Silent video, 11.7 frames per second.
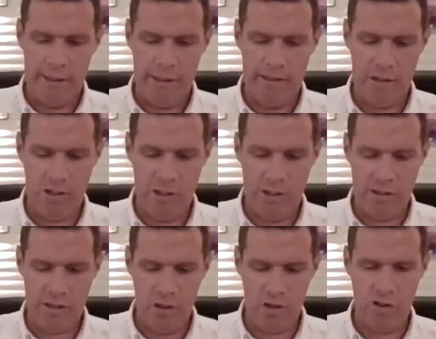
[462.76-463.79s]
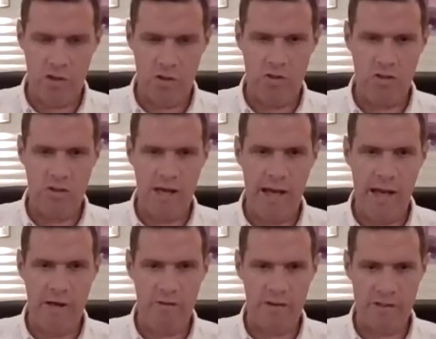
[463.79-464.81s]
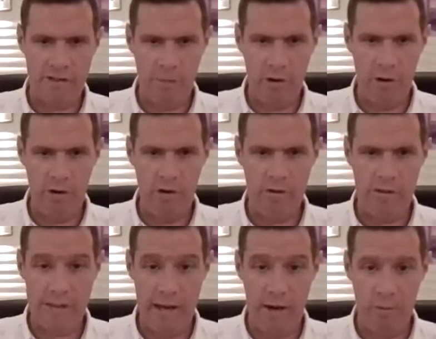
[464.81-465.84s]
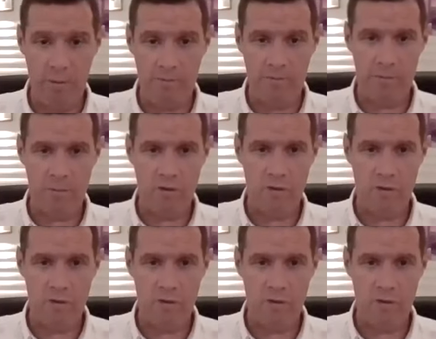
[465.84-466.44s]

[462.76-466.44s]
the indigenous cultures have a similar setup